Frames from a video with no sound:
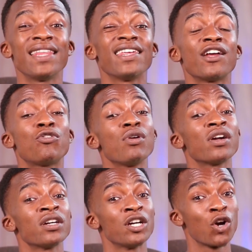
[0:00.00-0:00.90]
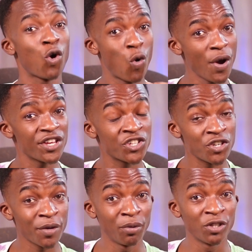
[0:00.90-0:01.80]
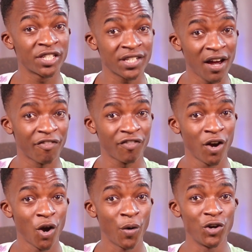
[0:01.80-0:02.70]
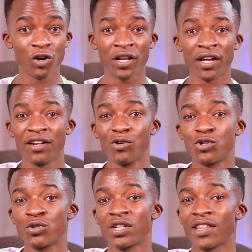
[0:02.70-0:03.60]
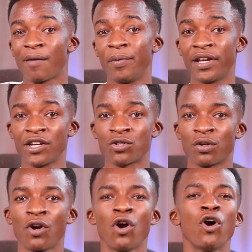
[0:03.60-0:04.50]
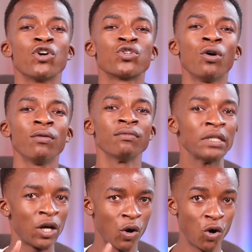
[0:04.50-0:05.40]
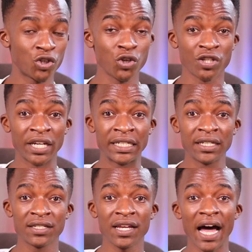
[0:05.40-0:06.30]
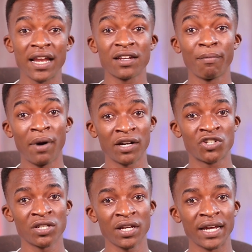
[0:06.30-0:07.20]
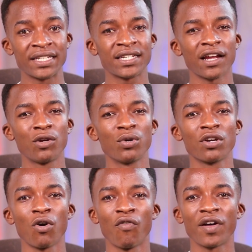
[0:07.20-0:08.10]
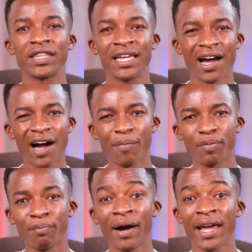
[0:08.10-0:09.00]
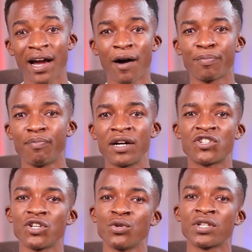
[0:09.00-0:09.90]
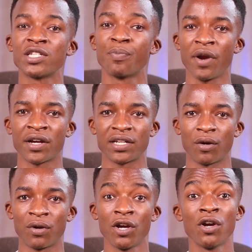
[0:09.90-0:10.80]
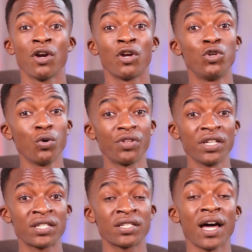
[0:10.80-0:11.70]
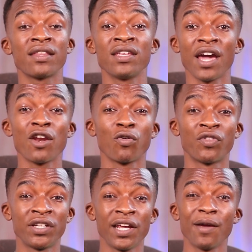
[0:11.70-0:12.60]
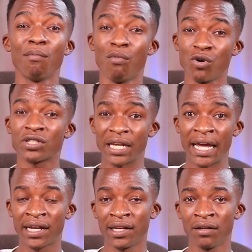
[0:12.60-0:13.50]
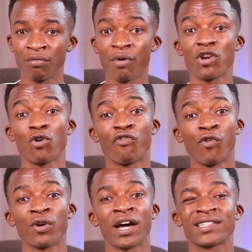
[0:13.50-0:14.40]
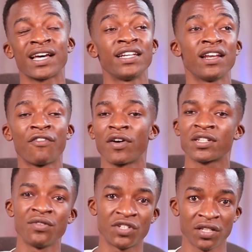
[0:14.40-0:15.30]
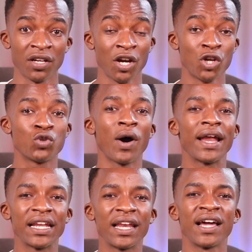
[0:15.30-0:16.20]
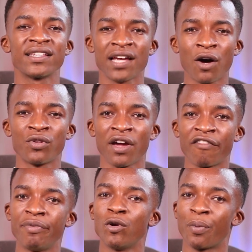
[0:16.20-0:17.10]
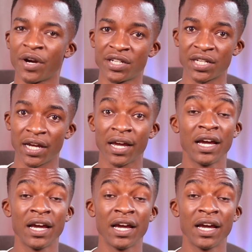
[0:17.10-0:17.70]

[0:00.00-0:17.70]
and they are doing questionable stuff when you're clearly not using the application. So go to your settings under battery and start looking over the app by app battery usage breakdown. Do this at the end of the day, most likely when your phone has had enough activity to analyze how they have been operating.